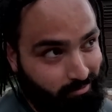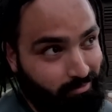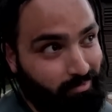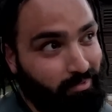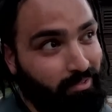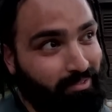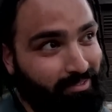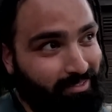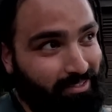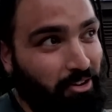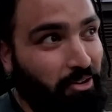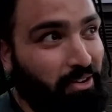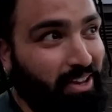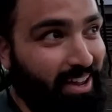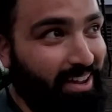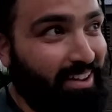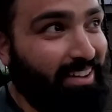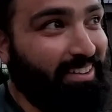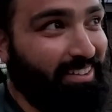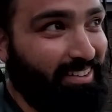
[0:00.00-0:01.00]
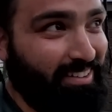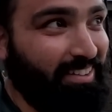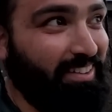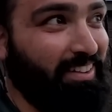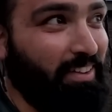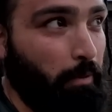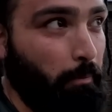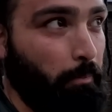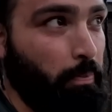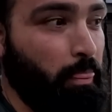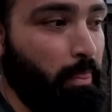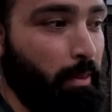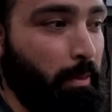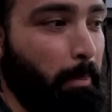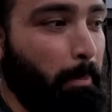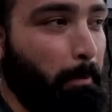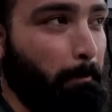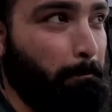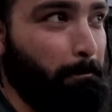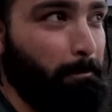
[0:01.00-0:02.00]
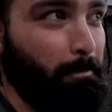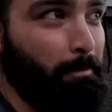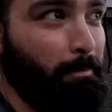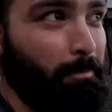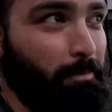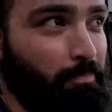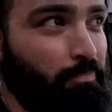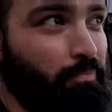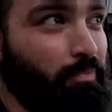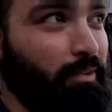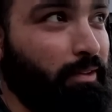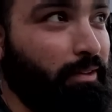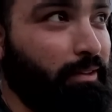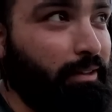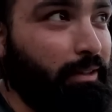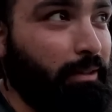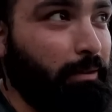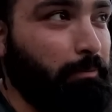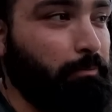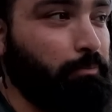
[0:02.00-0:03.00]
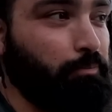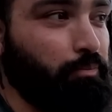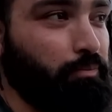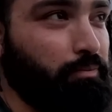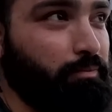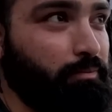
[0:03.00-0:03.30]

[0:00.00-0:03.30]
Okay? You're gonna help me now. Mm-hmm. You're gonna help